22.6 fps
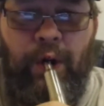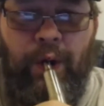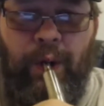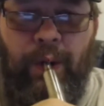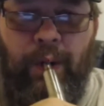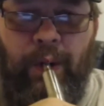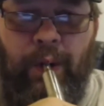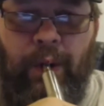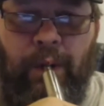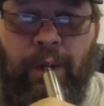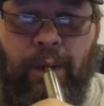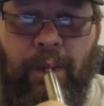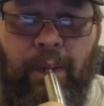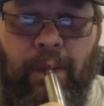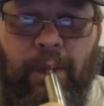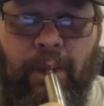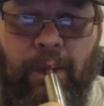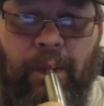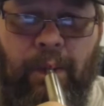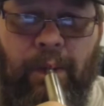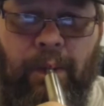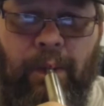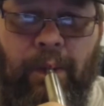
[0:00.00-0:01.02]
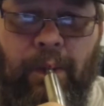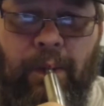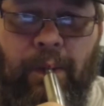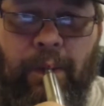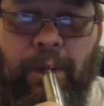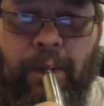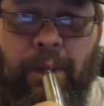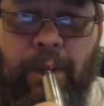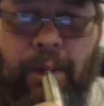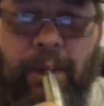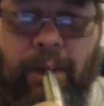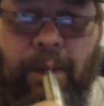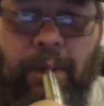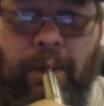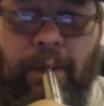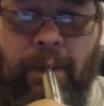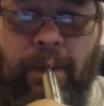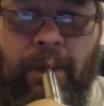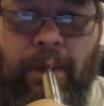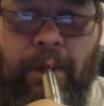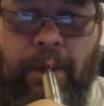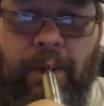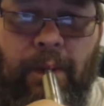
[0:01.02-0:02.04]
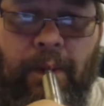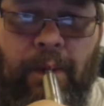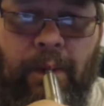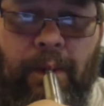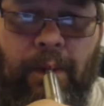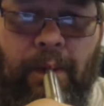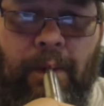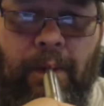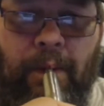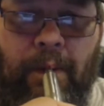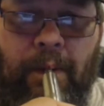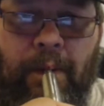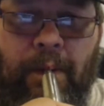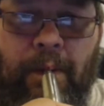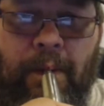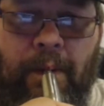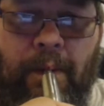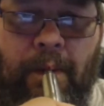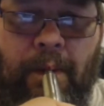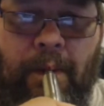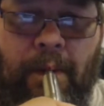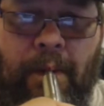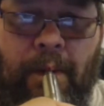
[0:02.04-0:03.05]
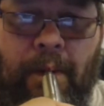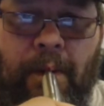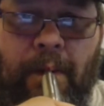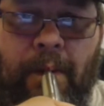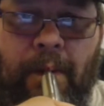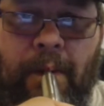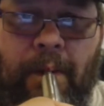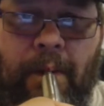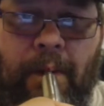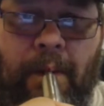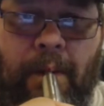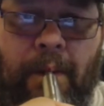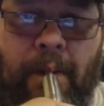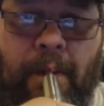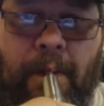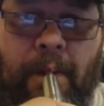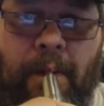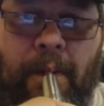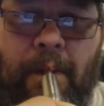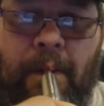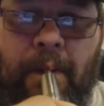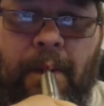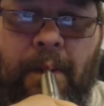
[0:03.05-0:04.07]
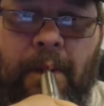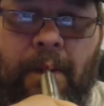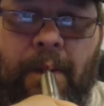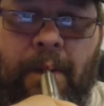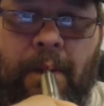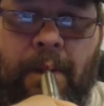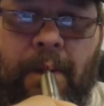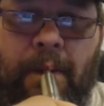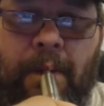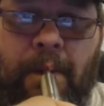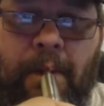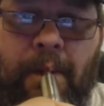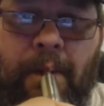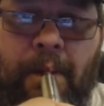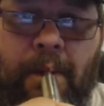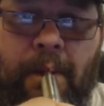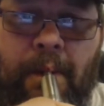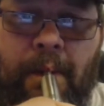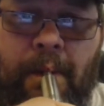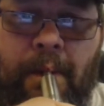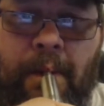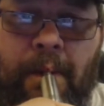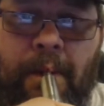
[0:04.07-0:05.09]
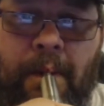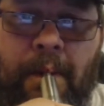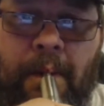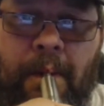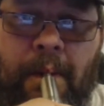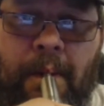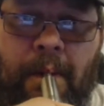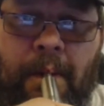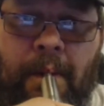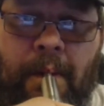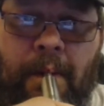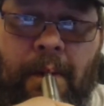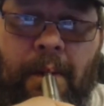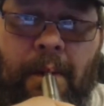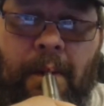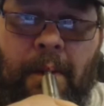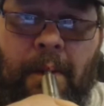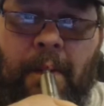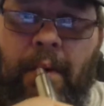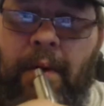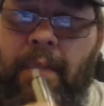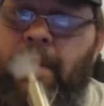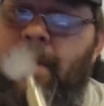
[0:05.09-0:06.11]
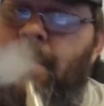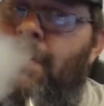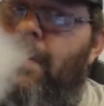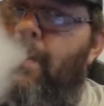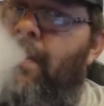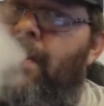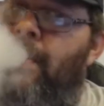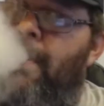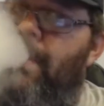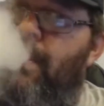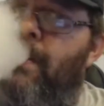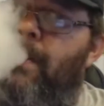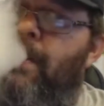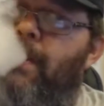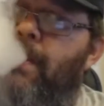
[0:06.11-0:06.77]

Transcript: (no one is talking)